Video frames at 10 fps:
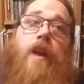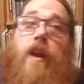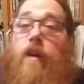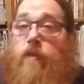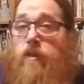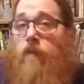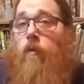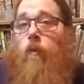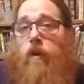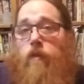And have yourself a
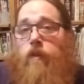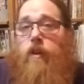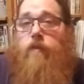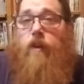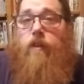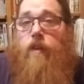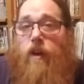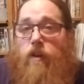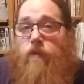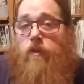wonderful evening.
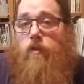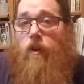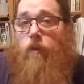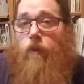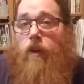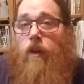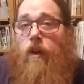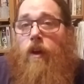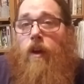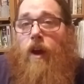Thank you for joining me.
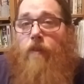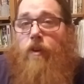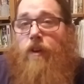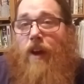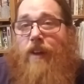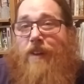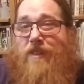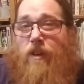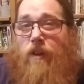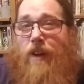Have a good night, and I'll
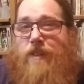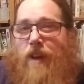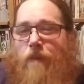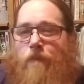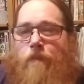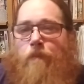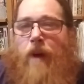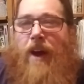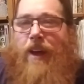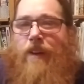see you next time.
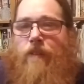Bye.